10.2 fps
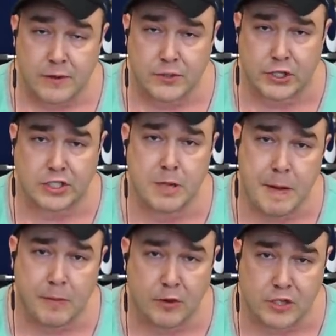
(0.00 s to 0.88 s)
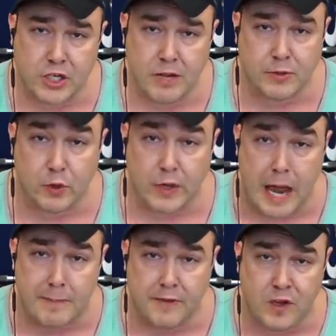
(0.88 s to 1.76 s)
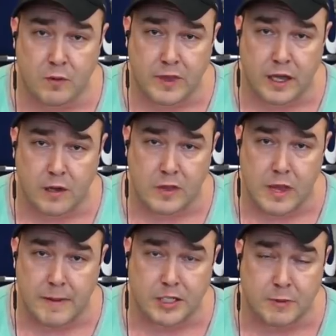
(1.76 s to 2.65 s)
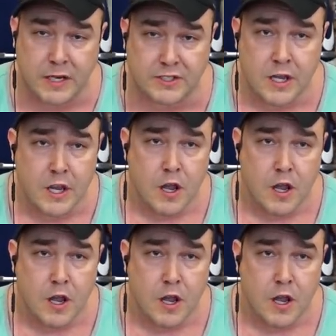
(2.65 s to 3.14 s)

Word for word: So you see people in the gym doing happy feet when they when they bench press,